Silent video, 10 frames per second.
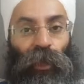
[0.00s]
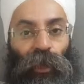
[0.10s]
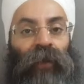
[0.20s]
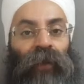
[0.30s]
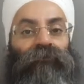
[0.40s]

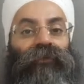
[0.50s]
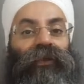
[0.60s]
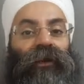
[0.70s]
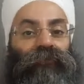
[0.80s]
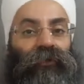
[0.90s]
and we
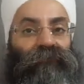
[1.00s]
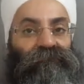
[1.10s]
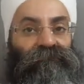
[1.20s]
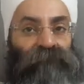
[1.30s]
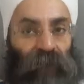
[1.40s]
have
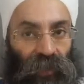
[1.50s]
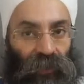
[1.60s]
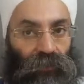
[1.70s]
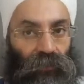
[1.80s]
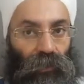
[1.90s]

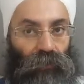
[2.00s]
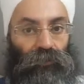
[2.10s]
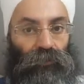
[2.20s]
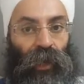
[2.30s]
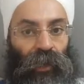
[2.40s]
made
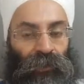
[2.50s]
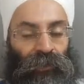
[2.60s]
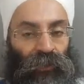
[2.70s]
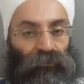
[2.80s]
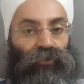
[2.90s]
our
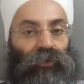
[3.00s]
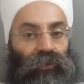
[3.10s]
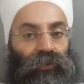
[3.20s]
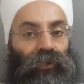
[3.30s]
unnatural,